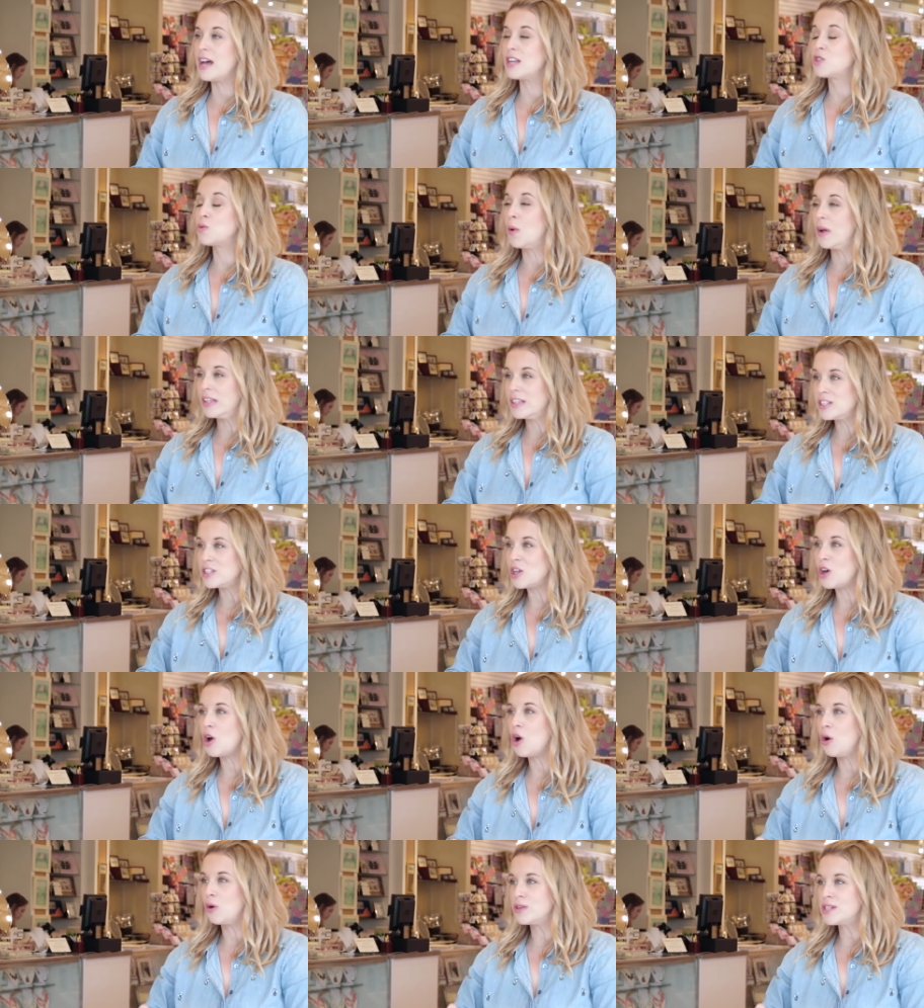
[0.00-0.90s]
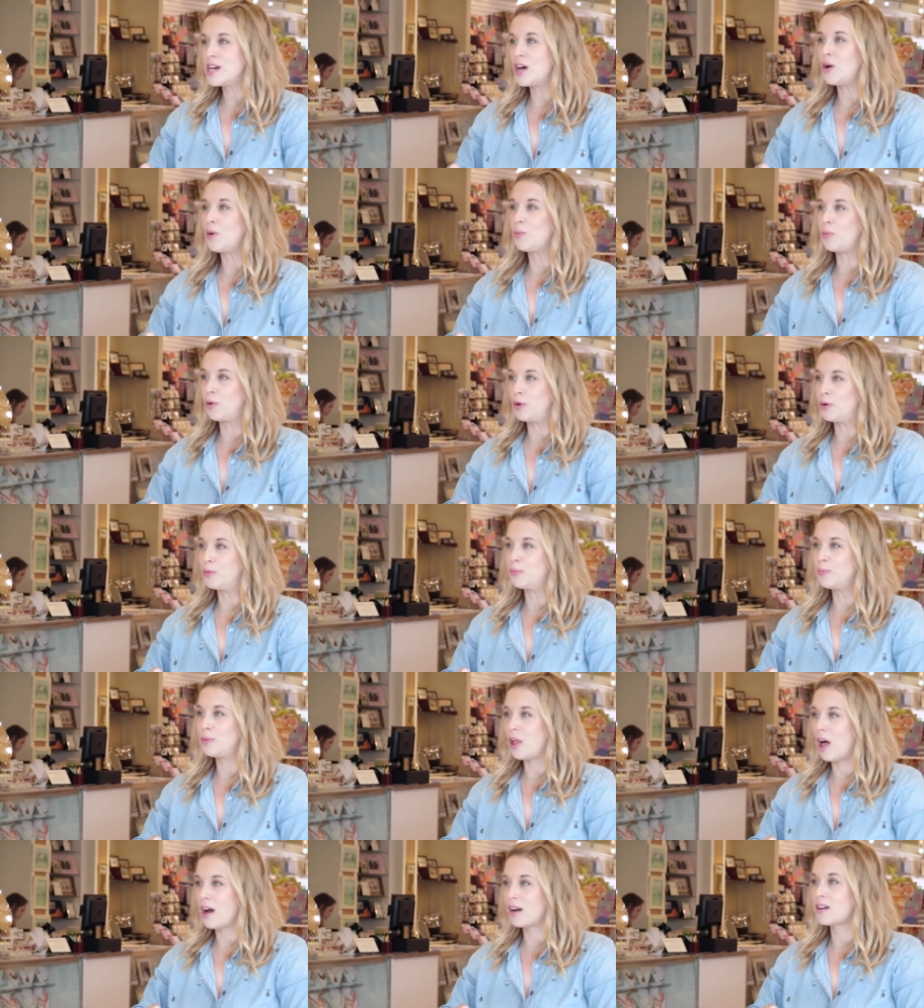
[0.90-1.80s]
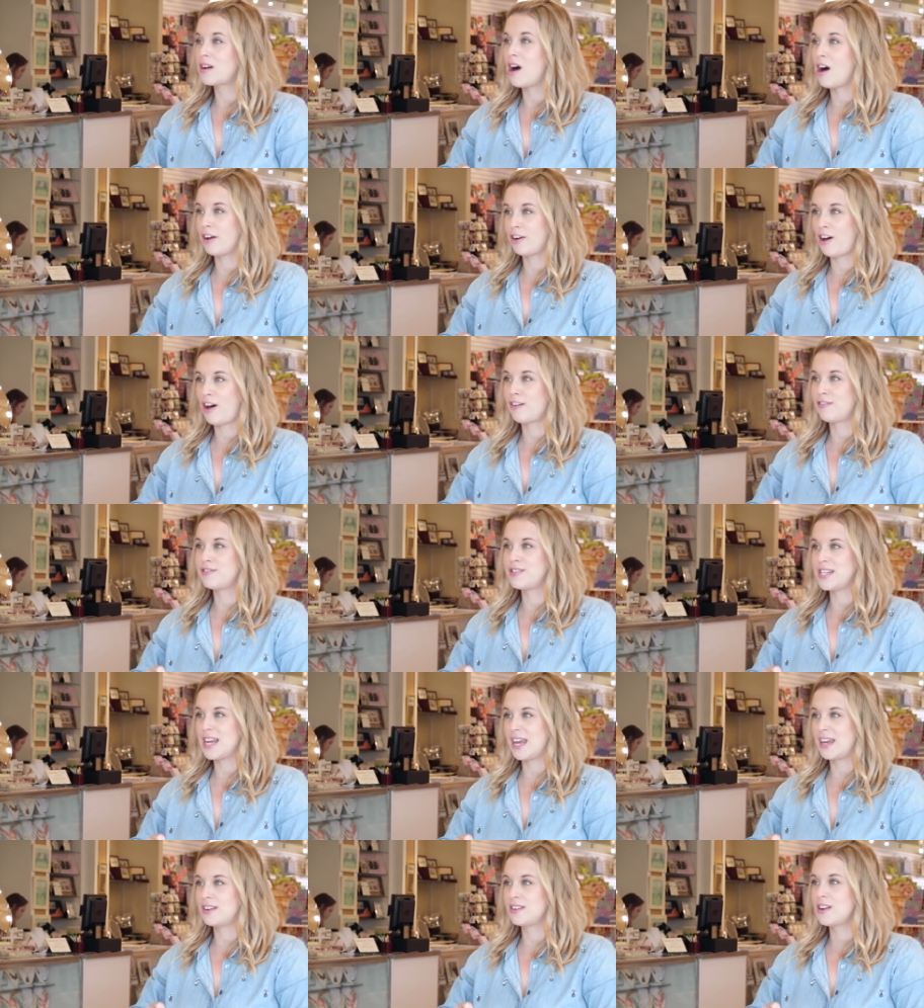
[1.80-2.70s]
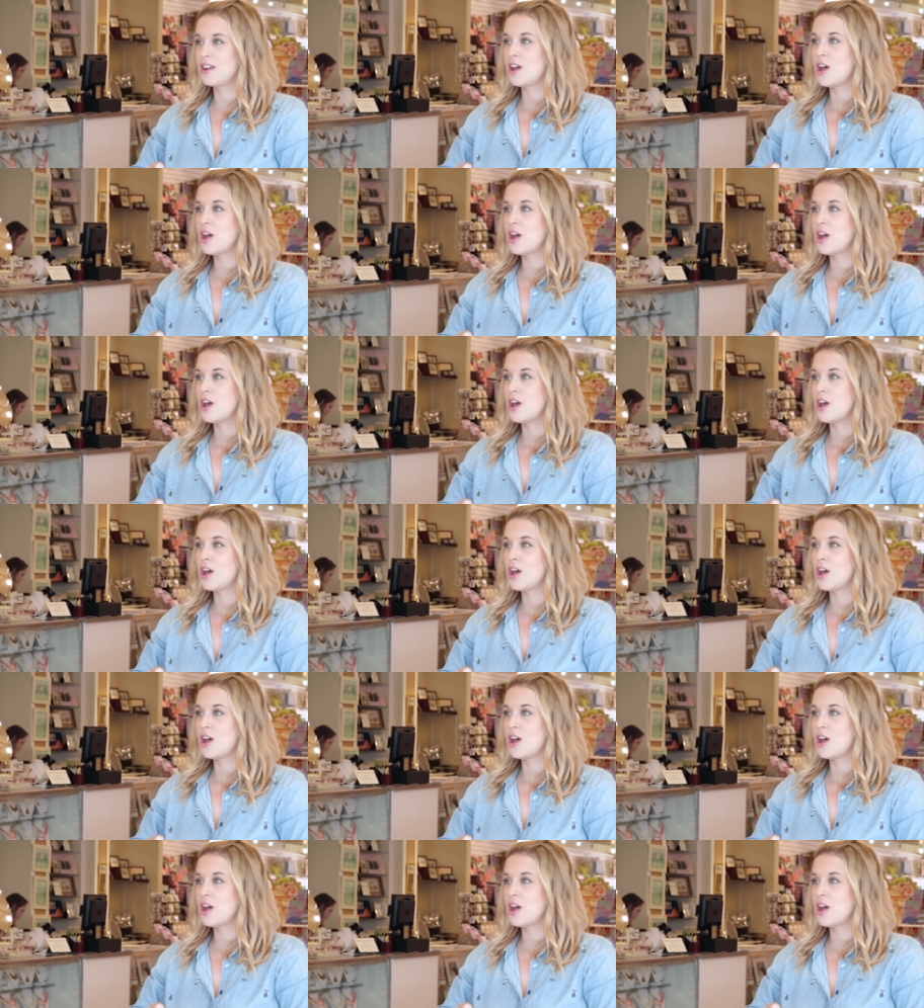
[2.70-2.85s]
as well as the hotel room block cutoff date.